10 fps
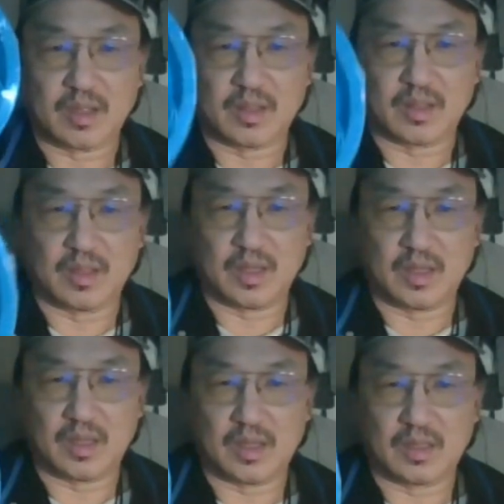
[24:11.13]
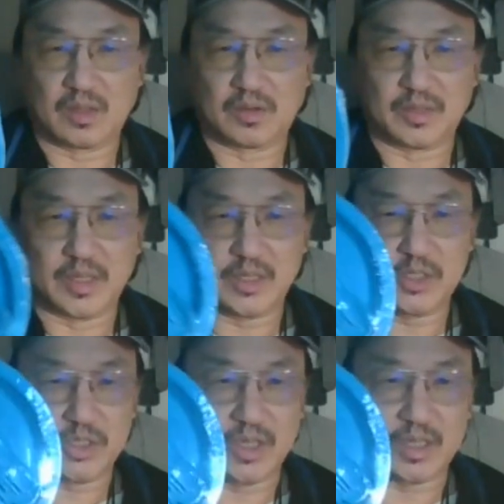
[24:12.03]
the little
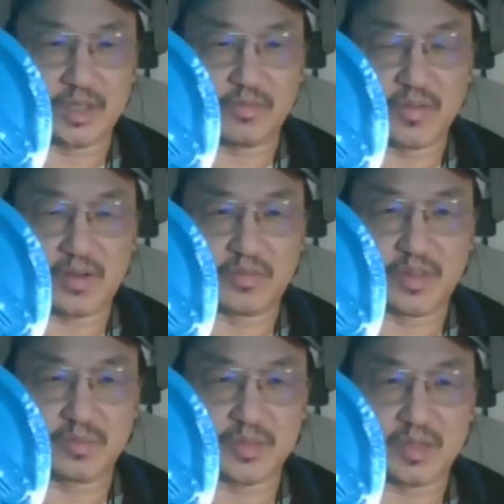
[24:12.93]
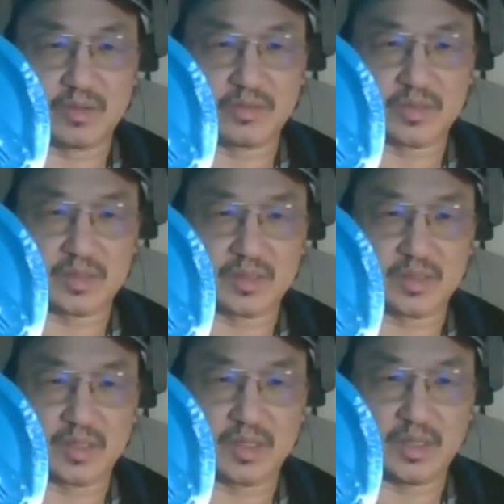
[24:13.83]
niche that they found for themselves,
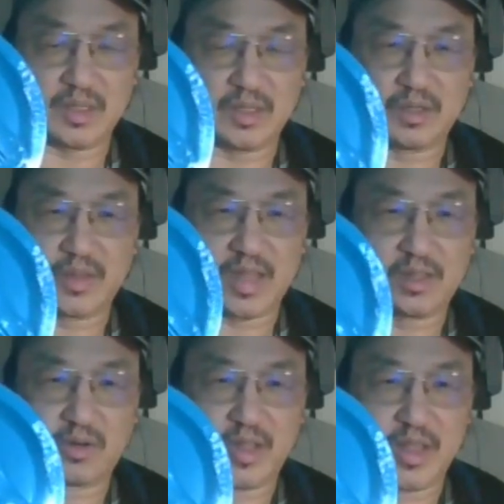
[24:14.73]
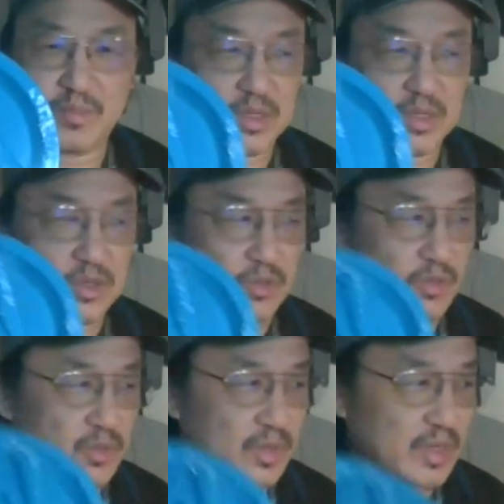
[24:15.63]
you know, that little in-between
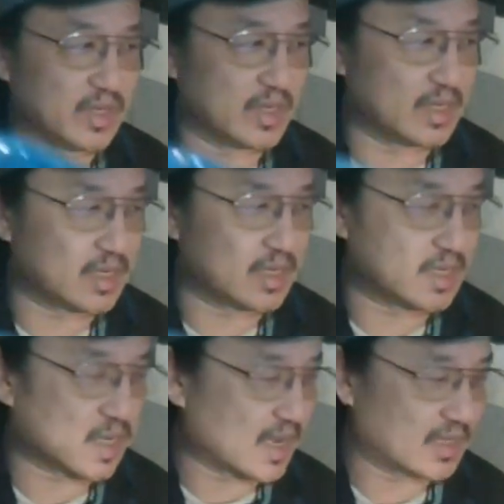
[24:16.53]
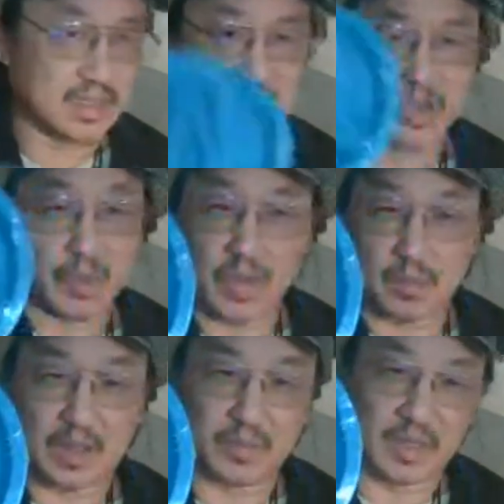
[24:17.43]
size, that it's both
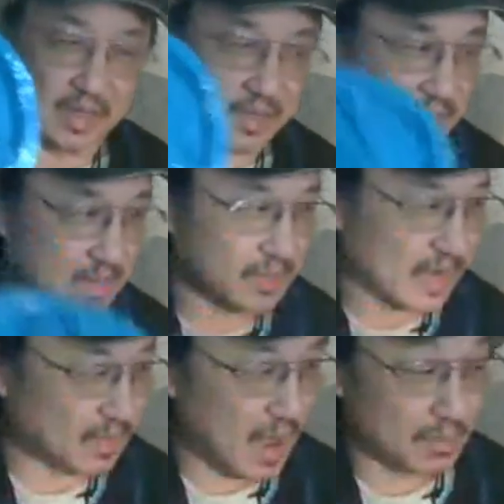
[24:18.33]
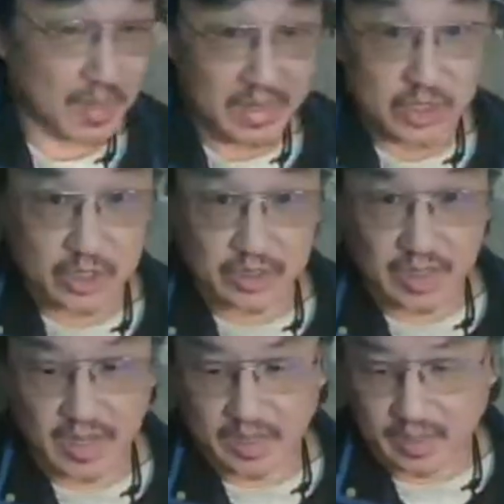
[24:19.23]
compact but at the same time not miniature,
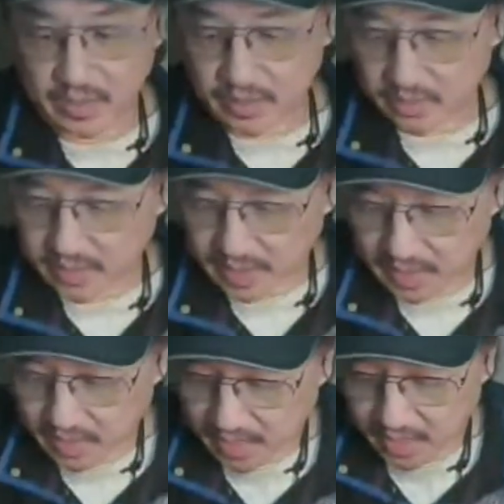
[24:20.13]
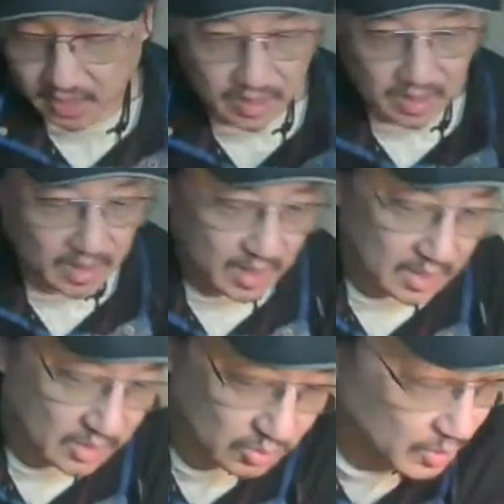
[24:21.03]
like, you know, like cake,
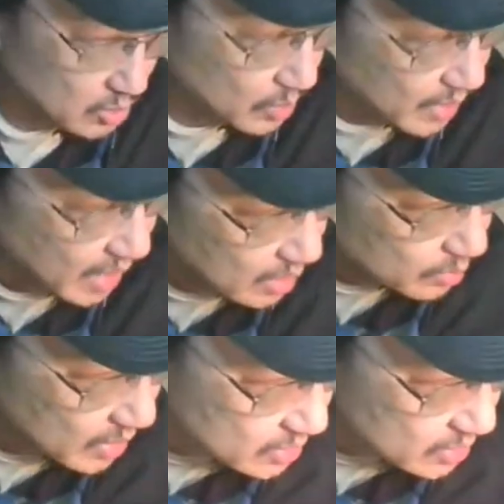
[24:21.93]
disposable cake plates